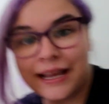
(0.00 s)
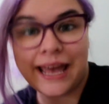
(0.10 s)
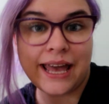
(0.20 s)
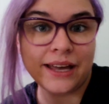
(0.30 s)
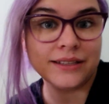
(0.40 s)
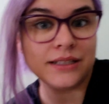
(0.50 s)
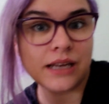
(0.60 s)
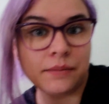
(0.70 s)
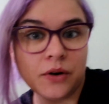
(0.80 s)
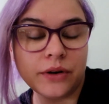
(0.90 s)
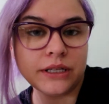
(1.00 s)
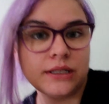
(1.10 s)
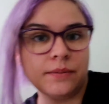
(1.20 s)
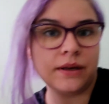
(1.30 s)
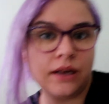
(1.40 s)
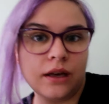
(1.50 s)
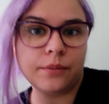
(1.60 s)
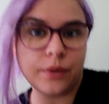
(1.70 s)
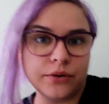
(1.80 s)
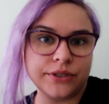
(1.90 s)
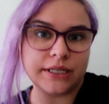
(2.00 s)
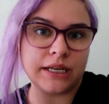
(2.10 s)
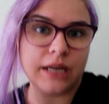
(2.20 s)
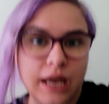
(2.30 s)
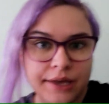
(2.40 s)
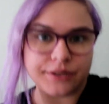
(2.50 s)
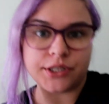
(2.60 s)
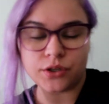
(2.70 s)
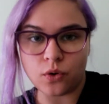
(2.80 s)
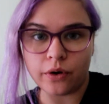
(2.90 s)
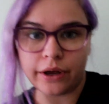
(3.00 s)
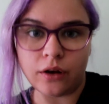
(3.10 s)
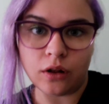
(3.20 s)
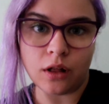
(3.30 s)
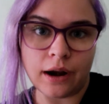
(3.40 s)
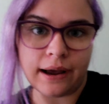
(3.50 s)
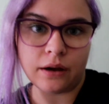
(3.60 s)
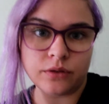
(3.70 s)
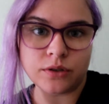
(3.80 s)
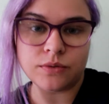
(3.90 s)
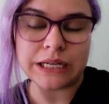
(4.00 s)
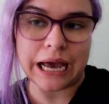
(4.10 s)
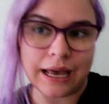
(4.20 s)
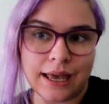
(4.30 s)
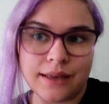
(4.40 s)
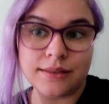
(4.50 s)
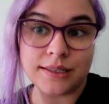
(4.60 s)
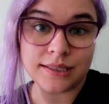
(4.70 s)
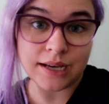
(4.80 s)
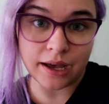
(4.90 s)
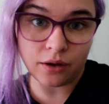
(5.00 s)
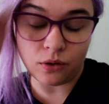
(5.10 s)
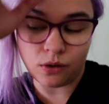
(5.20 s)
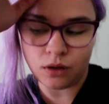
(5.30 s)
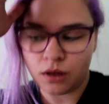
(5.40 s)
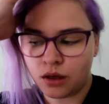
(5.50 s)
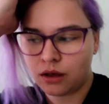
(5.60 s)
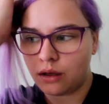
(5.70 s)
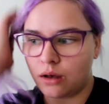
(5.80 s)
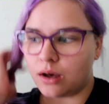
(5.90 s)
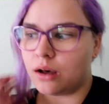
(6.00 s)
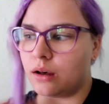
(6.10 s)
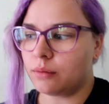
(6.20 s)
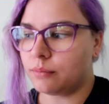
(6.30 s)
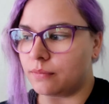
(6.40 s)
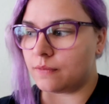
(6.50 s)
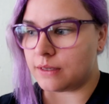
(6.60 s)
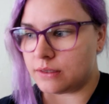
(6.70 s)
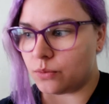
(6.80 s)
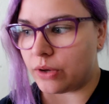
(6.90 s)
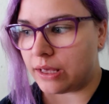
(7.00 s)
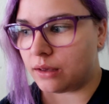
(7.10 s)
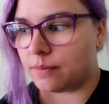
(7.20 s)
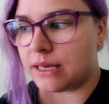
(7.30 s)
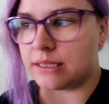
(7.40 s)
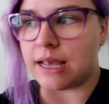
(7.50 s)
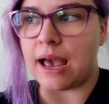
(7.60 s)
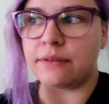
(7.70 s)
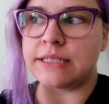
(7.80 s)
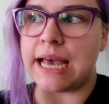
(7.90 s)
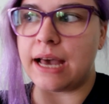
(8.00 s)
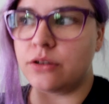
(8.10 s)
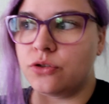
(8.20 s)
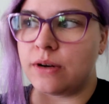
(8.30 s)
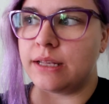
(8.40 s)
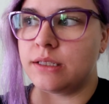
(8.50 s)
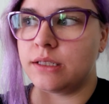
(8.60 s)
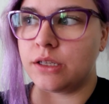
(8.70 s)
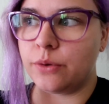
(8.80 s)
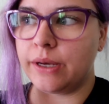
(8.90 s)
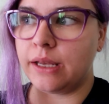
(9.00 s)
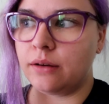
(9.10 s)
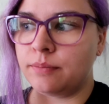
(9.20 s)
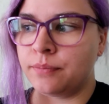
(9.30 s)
and I'm going to be posting a tutorial on how to dye and style this wig because I have to add dreads to it,